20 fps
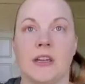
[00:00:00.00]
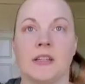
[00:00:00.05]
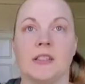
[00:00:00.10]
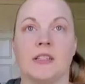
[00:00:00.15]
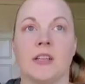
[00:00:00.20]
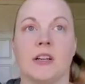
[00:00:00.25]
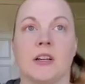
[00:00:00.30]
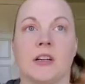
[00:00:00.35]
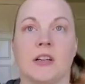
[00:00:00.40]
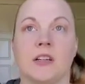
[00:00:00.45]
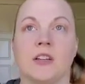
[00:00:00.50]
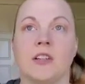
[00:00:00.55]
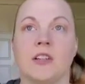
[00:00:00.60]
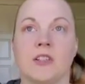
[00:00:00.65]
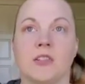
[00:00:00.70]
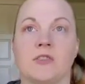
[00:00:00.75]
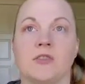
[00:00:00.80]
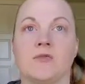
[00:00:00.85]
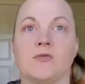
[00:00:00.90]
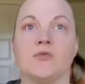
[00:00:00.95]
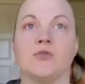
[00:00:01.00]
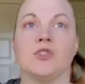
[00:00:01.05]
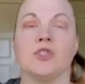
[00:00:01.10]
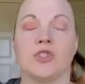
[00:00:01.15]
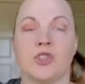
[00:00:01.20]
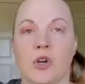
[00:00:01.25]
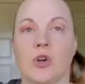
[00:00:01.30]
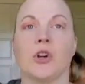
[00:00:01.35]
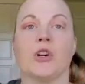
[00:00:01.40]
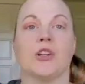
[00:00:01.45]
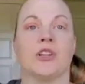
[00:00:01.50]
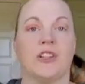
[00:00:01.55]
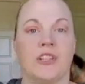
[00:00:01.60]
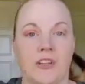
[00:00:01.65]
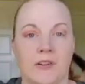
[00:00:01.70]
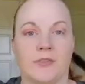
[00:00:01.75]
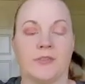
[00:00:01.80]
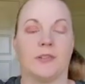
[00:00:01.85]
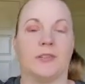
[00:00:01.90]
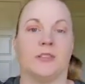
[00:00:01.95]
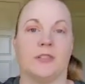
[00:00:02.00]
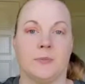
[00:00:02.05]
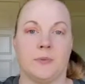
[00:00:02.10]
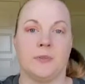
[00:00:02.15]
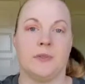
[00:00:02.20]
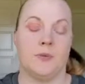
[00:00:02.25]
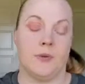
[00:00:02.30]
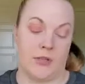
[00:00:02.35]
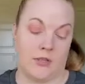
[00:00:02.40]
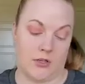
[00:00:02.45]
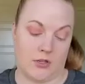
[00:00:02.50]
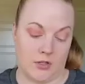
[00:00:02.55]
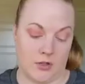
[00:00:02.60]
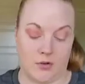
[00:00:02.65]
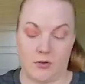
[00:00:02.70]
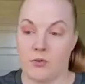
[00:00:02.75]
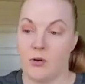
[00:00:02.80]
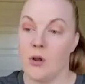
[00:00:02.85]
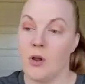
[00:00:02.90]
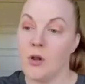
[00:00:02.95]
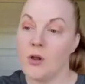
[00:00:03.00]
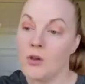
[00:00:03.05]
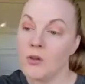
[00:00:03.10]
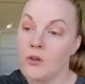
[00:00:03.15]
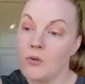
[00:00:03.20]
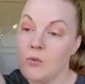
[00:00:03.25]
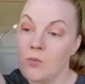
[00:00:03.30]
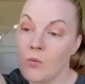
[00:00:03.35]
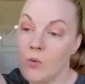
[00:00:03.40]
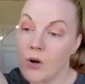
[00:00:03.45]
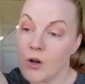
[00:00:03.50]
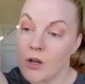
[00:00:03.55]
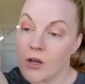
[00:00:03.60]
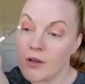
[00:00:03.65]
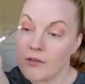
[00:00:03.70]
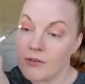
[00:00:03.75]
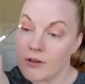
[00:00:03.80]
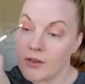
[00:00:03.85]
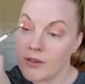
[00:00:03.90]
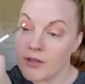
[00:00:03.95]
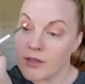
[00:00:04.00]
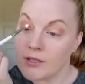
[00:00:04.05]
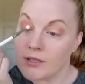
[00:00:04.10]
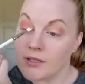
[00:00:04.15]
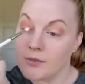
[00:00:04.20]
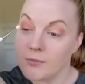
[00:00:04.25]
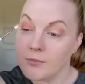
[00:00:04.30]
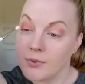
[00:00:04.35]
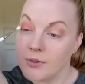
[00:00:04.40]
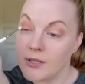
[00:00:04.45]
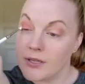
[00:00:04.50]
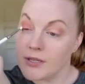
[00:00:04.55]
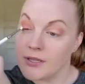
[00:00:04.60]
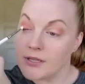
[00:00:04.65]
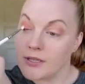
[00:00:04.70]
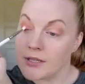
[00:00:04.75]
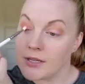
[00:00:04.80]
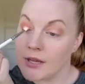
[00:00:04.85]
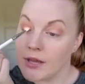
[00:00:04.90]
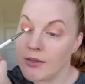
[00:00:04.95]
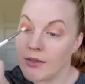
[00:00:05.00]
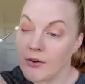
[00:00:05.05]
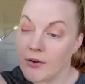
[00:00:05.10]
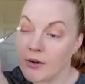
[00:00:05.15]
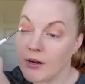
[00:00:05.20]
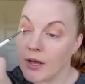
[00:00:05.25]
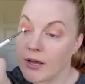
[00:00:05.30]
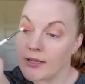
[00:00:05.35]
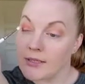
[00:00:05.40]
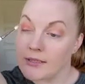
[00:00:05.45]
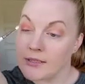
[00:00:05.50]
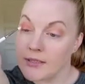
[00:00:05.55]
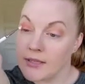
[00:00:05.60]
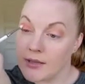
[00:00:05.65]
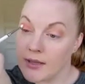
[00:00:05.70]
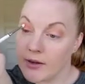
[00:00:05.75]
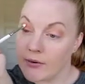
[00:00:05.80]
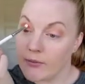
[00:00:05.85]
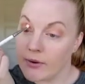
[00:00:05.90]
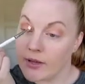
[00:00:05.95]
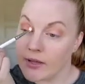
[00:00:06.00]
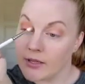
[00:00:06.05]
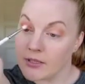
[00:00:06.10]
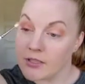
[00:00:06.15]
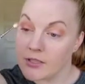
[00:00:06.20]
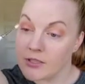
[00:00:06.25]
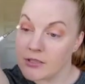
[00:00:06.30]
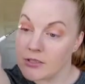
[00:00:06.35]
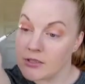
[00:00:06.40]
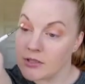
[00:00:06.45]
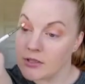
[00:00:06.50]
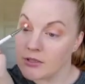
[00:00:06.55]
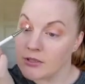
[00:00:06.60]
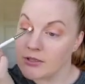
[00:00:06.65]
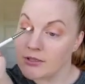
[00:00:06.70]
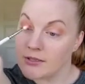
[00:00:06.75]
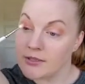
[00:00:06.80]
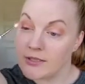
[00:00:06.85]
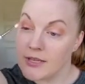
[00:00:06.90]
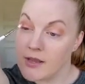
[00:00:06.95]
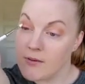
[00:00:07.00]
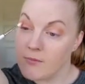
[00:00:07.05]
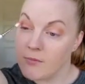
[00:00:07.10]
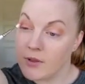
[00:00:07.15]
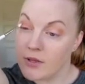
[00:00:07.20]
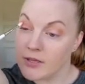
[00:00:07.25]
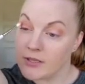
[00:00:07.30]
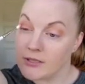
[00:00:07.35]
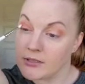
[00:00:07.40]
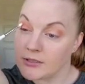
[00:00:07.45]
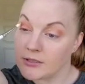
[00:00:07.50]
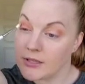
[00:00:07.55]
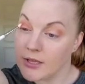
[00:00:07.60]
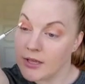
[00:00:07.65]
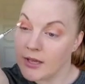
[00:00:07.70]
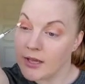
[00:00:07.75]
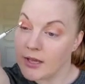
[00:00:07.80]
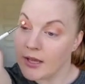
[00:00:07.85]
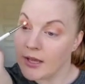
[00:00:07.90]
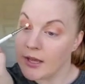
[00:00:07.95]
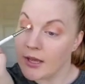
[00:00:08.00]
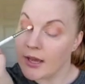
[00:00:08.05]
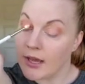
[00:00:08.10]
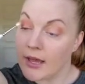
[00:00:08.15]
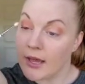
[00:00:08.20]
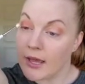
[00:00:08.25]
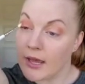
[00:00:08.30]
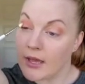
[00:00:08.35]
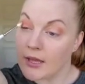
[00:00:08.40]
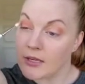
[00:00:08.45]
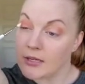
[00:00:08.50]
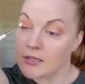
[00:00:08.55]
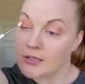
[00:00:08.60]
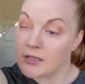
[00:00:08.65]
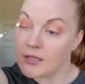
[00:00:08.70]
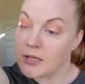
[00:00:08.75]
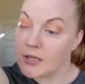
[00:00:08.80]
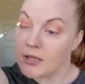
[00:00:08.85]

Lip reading: a stark difference between the two. You want everything to blend together nicely. That way it just looks seamless and